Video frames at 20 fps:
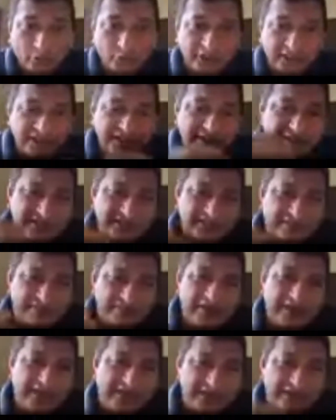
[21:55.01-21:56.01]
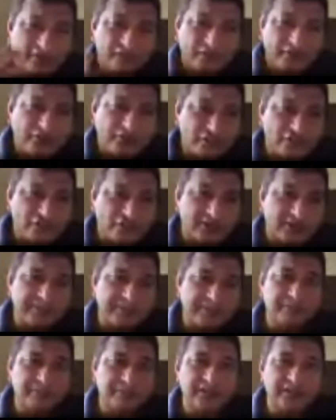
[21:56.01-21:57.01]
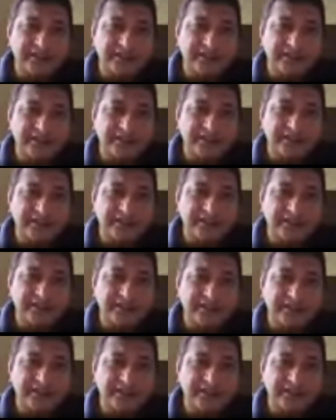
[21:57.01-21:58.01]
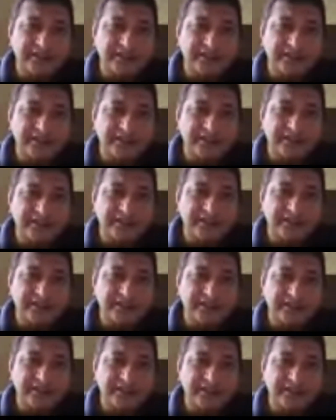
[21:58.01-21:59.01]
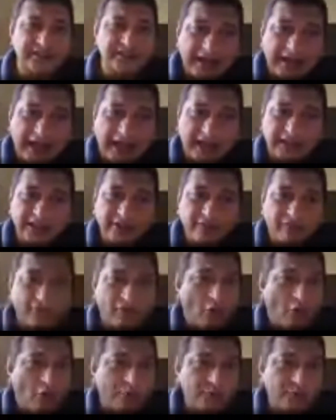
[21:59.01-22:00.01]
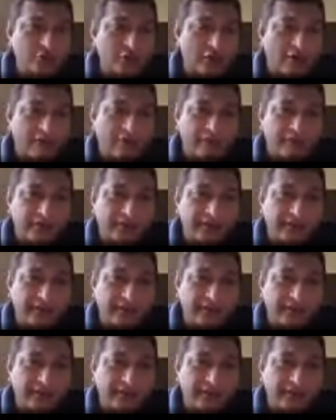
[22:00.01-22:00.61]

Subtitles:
So this is the way in which the safety nets and other forms of